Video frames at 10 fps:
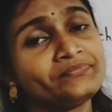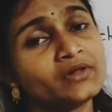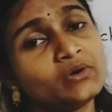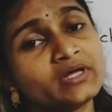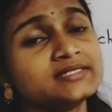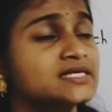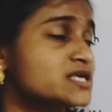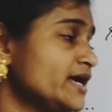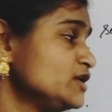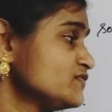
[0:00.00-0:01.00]
Okay, such
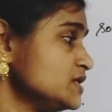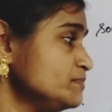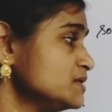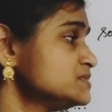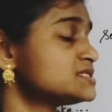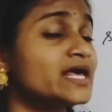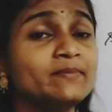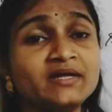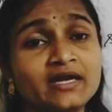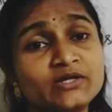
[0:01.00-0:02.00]
kind of symptoms can
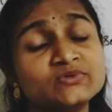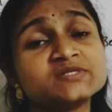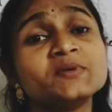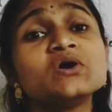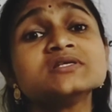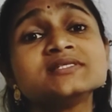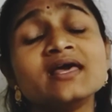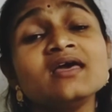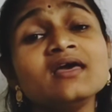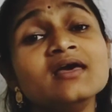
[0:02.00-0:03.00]
be reduced because
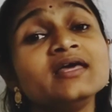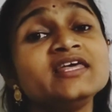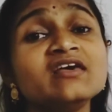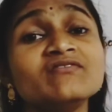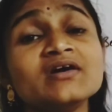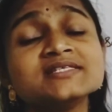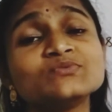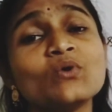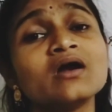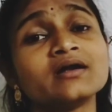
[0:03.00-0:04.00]
they give us
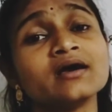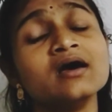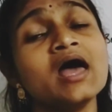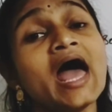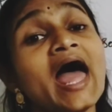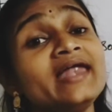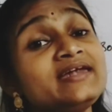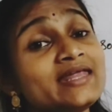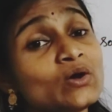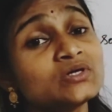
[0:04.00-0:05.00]
what?
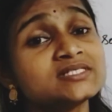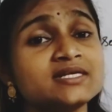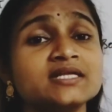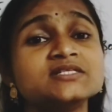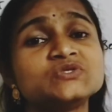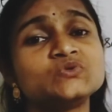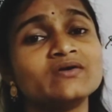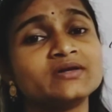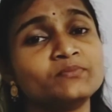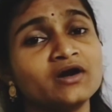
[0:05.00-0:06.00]
Antioxidants to
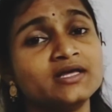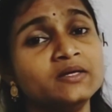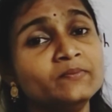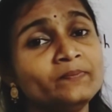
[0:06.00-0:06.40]
our body.